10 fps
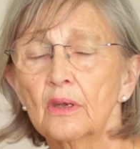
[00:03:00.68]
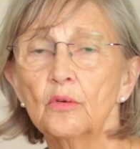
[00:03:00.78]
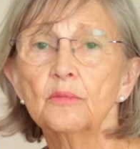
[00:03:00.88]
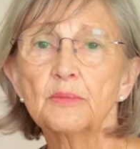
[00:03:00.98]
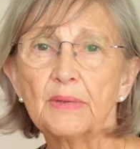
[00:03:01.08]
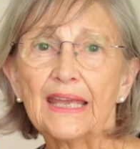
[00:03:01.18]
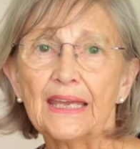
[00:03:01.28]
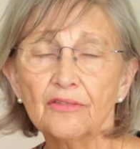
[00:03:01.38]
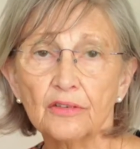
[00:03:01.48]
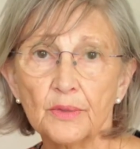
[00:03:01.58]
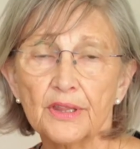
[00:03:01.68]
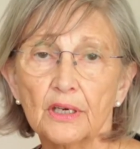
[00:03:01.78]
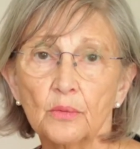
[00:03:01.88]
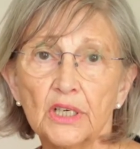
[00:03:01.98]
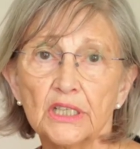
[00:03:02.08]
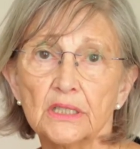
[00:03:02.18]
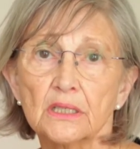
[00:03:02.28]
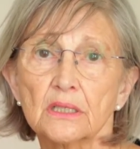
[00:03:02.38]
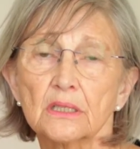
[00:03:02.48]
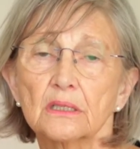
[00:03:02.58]
We must be careful with our
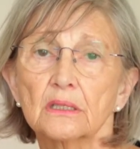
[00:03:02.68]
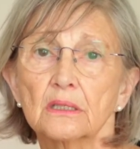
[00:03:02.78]
words.